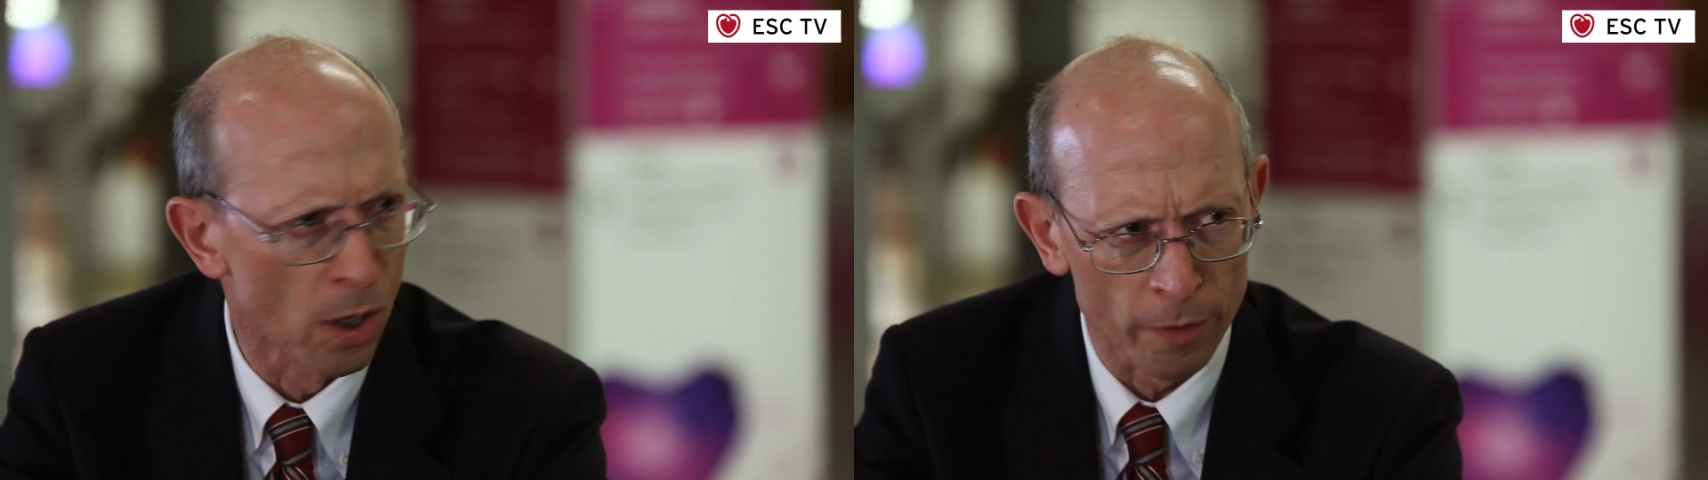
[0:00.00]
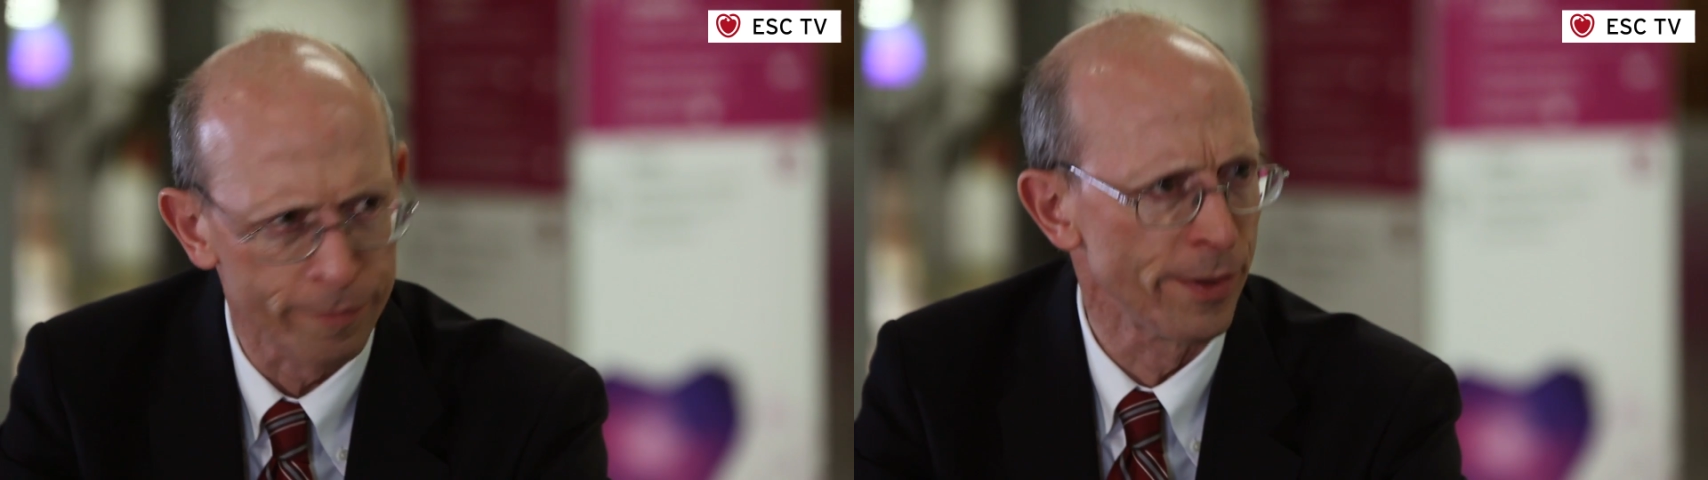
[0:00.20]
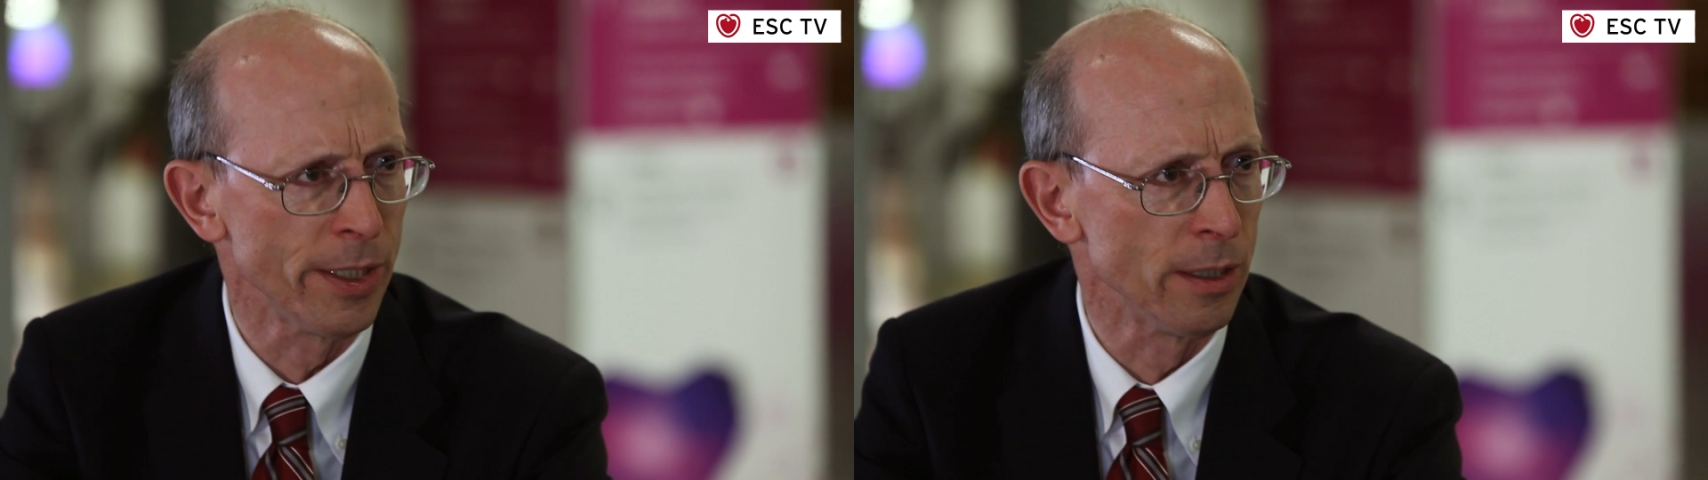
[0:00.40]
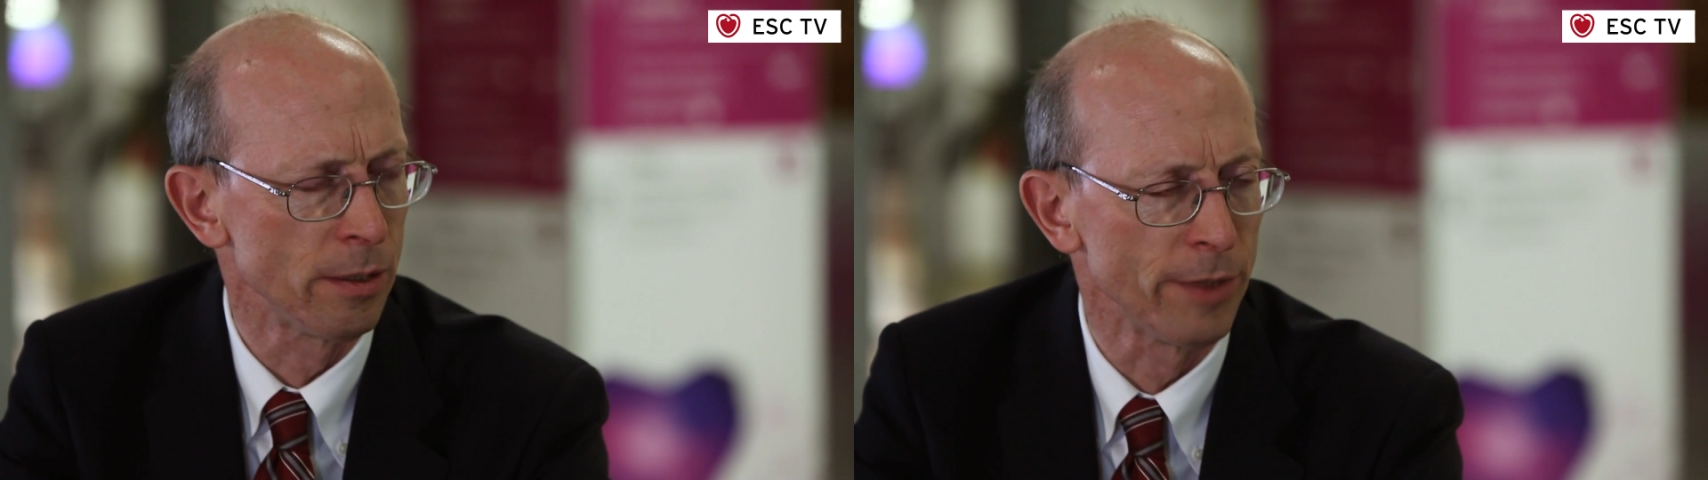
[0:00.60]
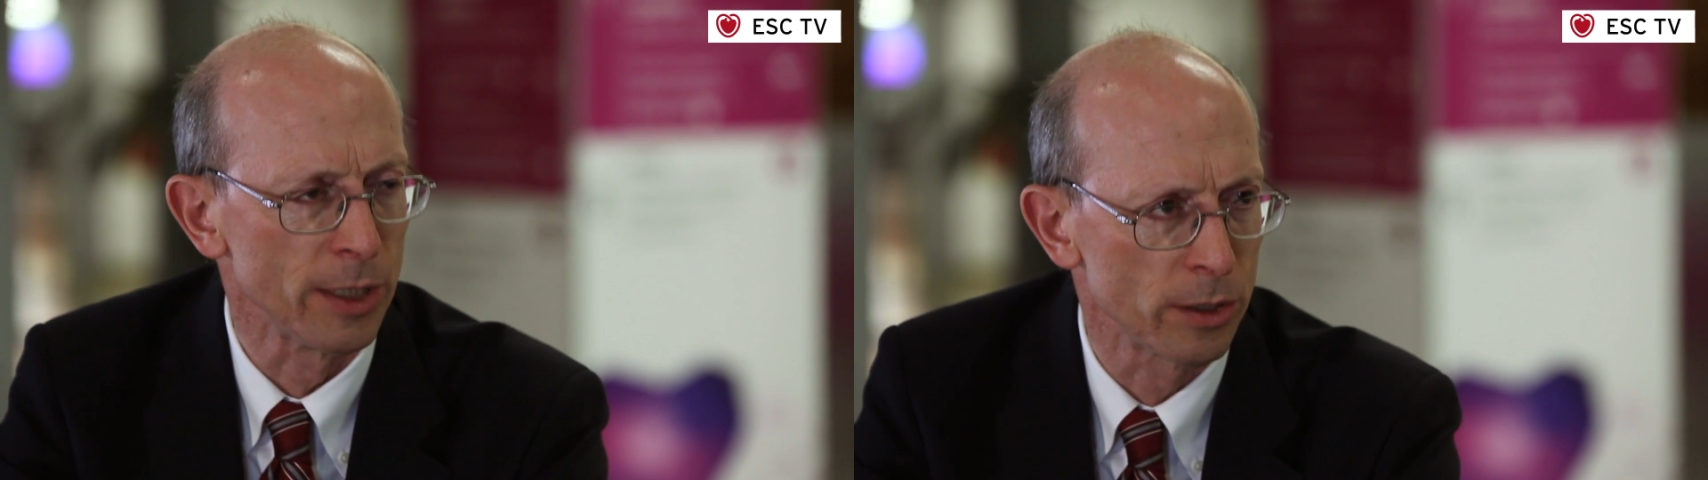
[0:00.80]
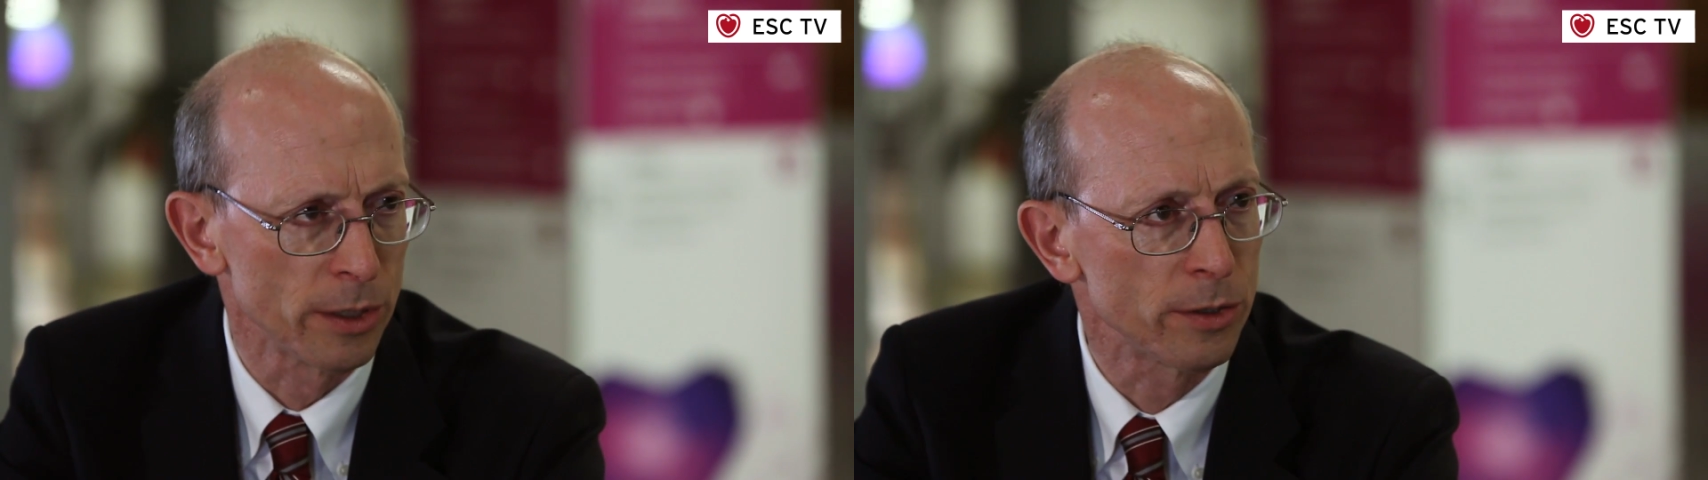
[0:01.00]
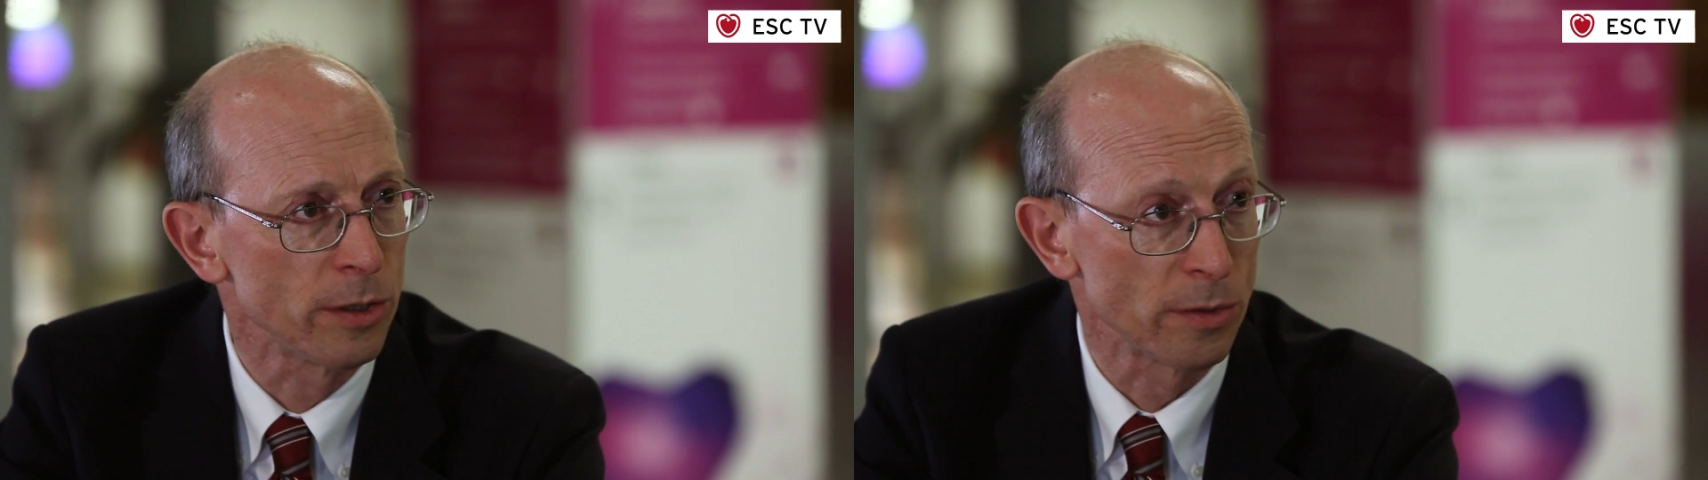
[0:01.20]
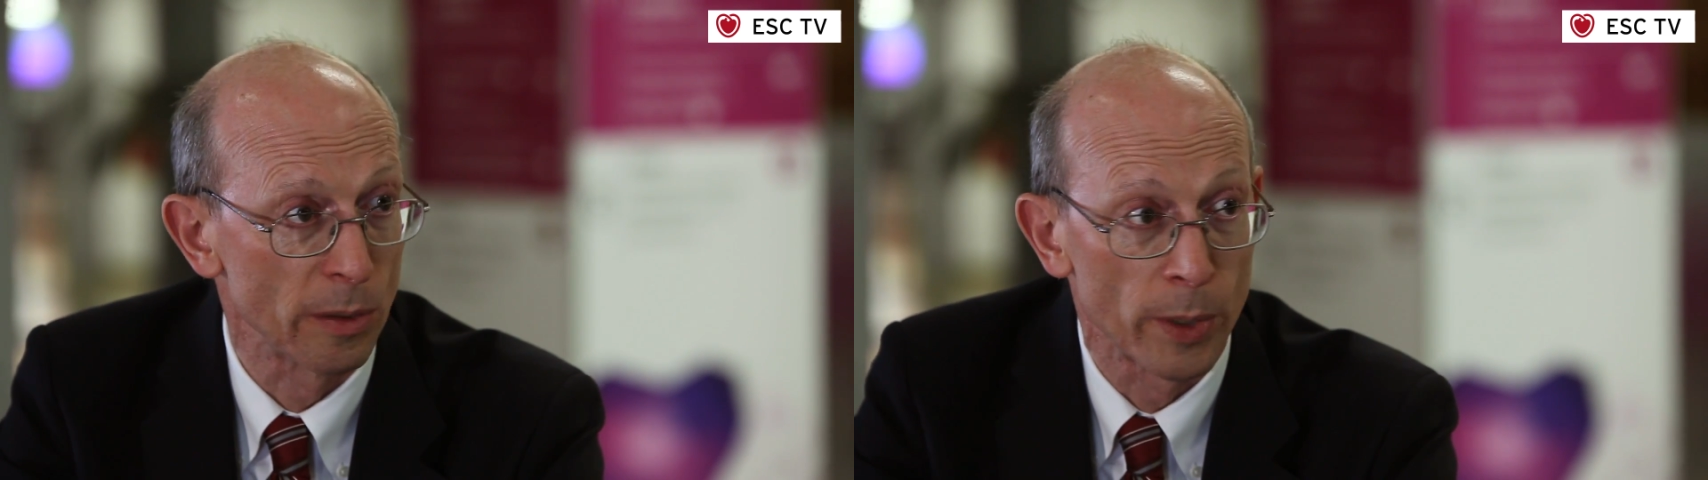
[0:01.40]
Often, the
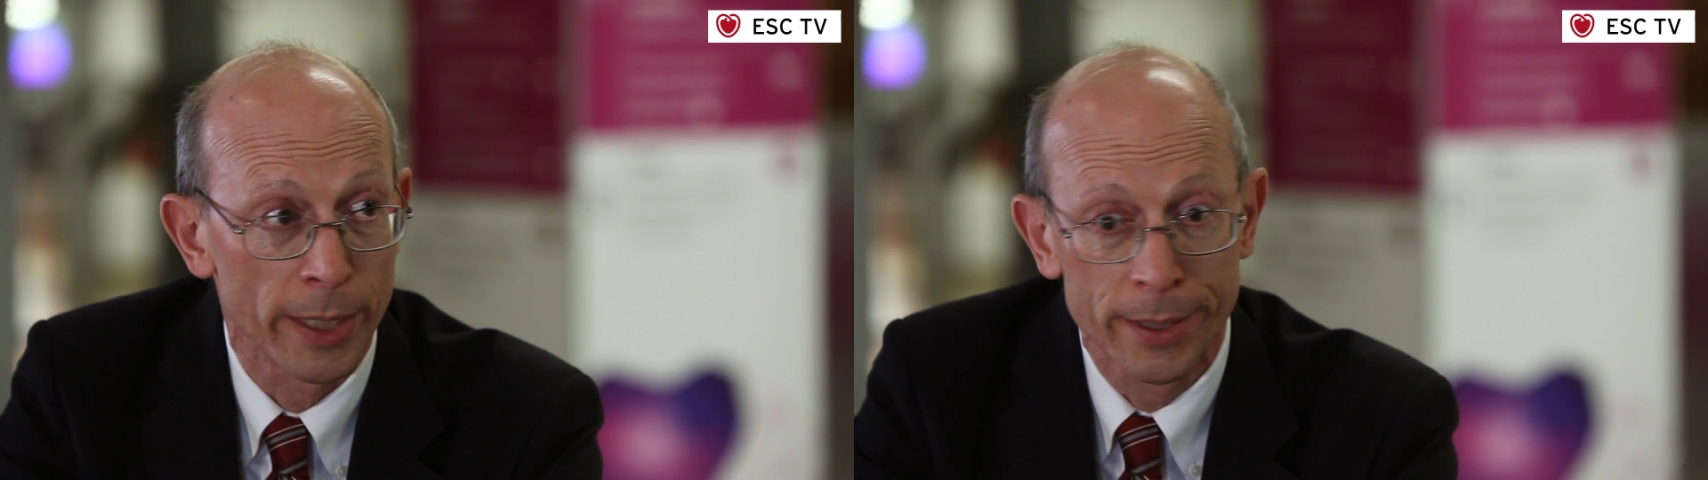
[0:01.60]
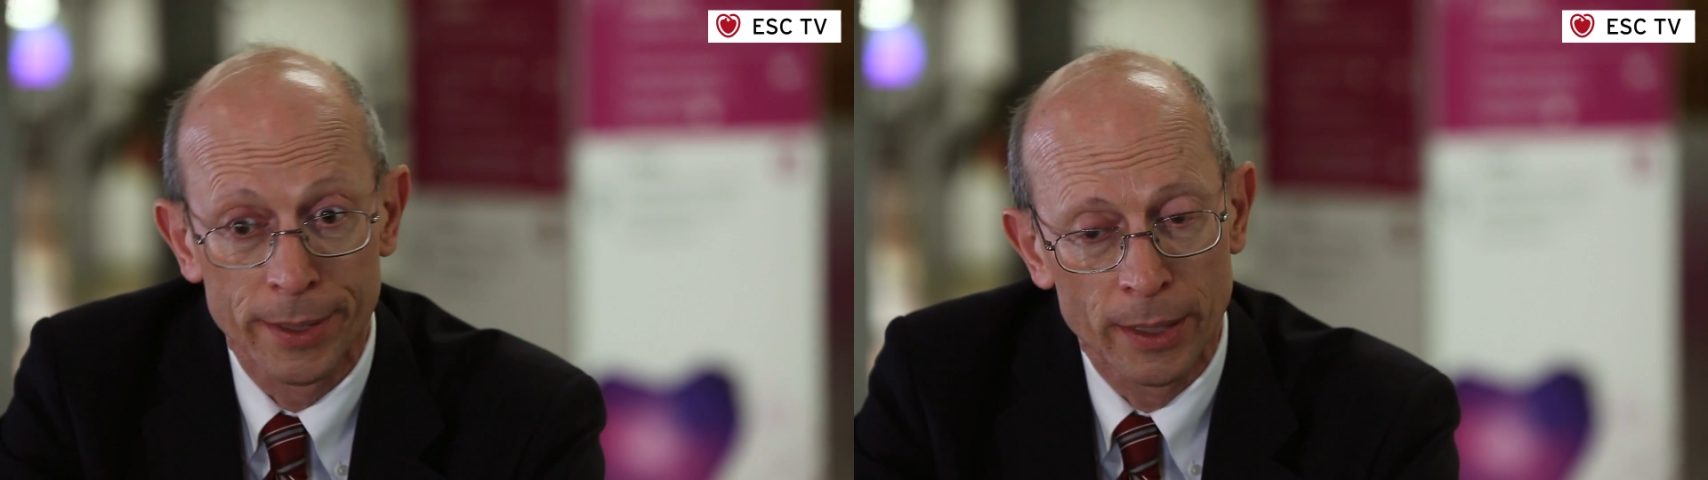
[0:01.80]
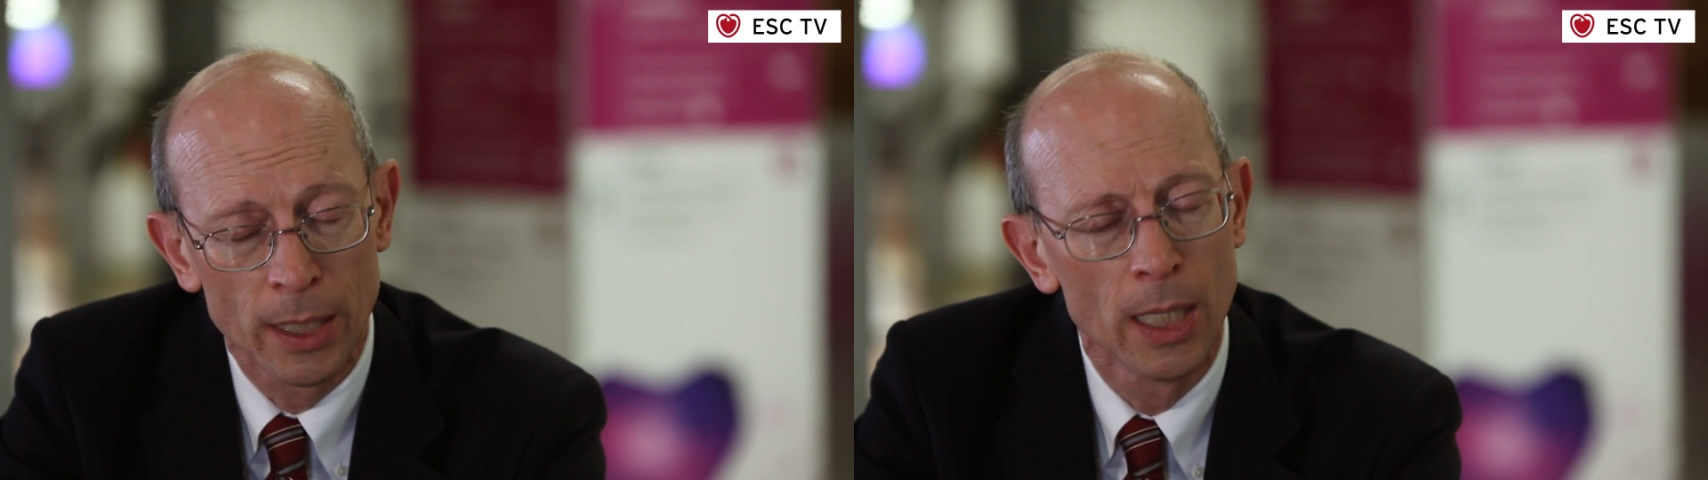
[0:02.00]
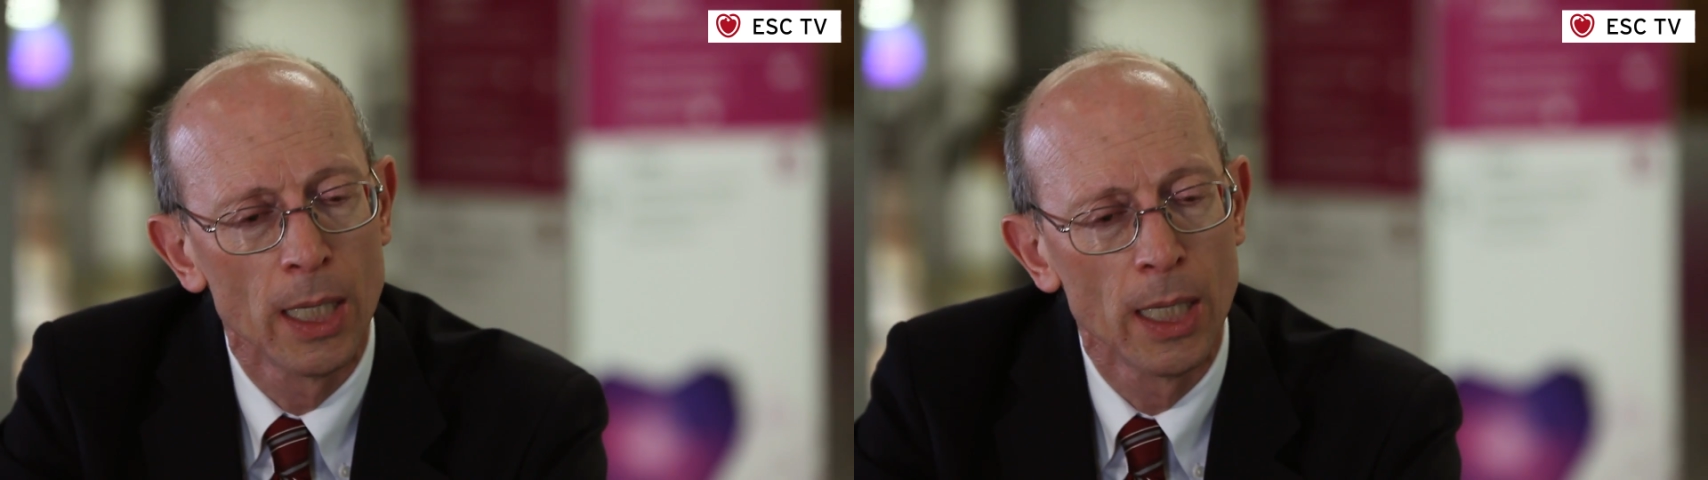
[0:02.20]
interventionist is required, and